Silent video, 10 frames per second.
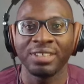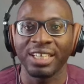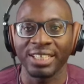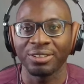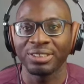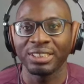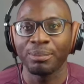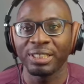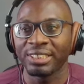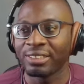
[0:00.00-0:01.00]
I don't see the
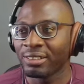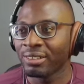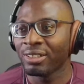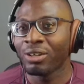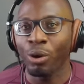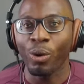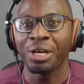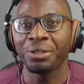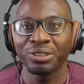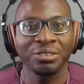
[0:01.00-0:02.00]
big deal. Or I
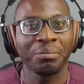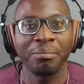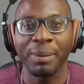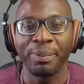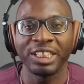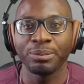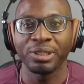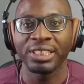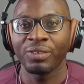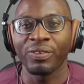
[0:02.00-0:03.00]
use my page
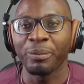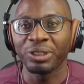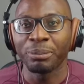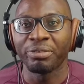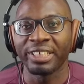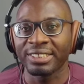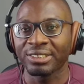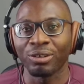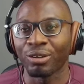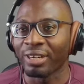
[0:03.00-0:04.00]
builder, if I'm using Bricks
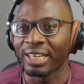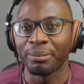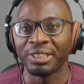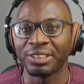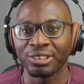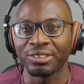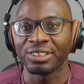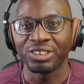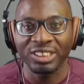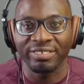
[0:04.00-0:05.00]
or Elementor,
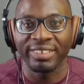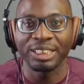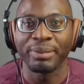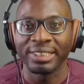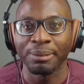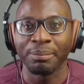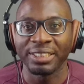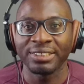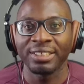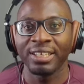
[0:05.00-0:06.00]
just create my template